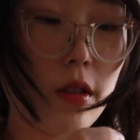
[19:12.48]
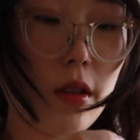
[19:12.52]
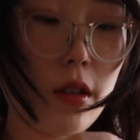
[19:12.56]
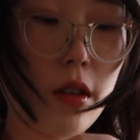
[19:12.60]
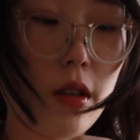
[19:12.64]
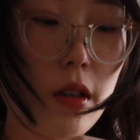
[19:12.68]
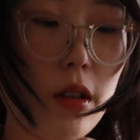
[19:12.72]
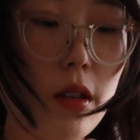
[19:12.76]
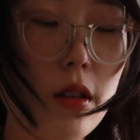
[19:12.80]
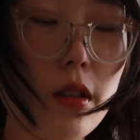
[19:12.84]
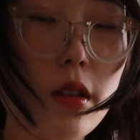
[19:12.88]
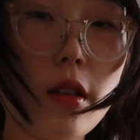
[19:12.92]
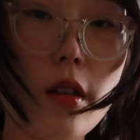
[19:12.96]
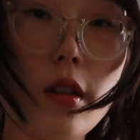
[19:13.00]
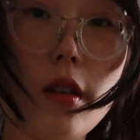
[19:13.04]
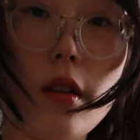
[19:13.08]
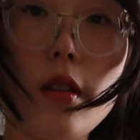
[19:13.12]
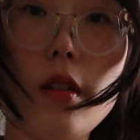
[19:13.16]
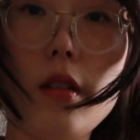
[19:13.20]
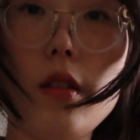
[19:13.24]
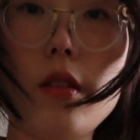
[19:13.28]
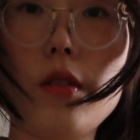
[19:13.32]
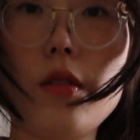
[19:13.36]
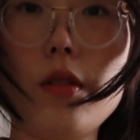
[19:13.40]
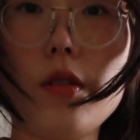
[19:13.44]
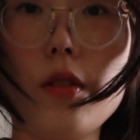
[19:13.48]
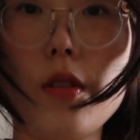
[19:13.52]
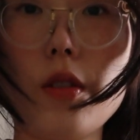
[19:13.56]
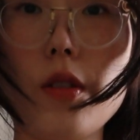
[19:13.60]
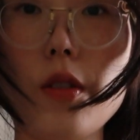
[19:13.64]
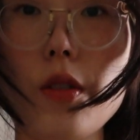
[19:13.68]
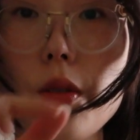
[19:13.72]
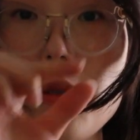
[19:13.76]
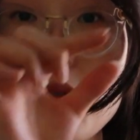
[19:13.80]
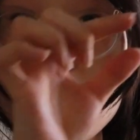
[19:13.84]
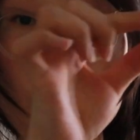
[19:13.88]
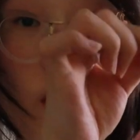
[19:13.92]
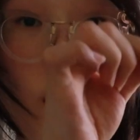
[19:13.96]
Okay, the end is
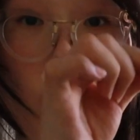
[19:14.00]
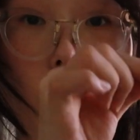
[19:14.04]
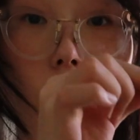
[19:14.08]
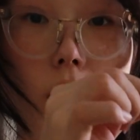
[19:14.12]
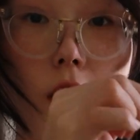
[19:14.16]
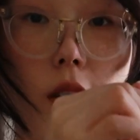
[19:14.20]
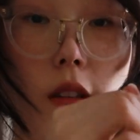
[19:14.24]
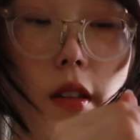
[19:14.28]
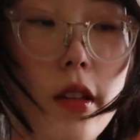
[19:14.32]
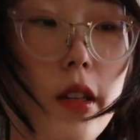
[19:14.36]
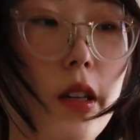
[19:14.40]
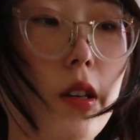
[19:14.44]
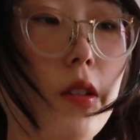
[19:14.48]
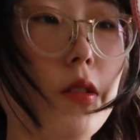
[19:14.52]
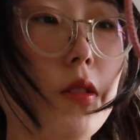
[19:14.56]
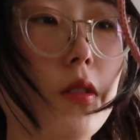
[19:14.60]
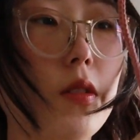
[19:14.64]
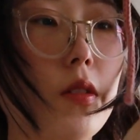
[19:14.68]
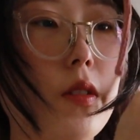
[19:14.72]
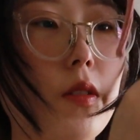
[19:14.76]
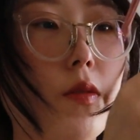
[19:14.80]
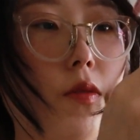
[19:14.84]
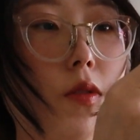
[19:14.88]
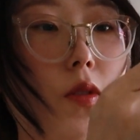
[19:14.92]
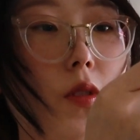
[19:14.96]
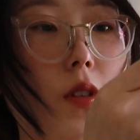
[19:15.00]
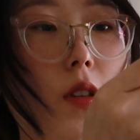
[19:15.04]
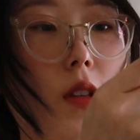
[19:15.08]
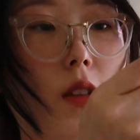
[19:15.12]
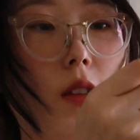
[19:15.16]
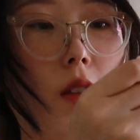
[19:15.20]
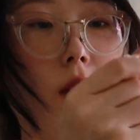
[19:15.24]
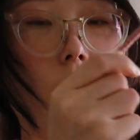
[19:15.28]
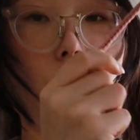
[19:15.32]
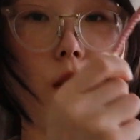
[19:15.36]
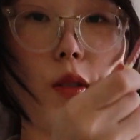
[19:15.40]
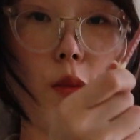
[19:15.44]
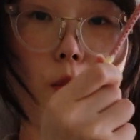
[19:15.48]
secured. Now I just have to get
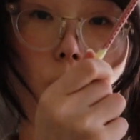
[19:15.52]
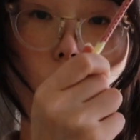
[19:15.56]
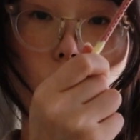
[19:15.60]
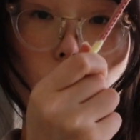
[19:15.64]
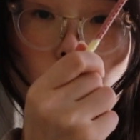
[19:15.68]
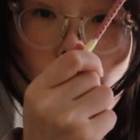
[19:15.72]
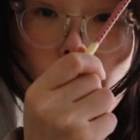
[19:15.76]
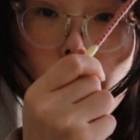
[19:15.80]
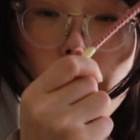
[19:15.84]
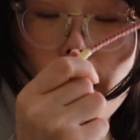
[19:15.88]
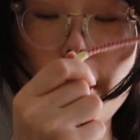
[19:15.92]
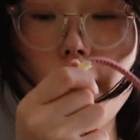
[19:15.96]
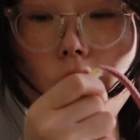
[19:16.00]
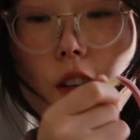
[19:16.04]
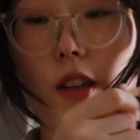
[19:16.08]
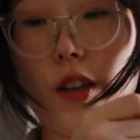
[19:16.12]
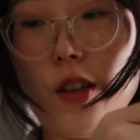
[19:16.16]
this part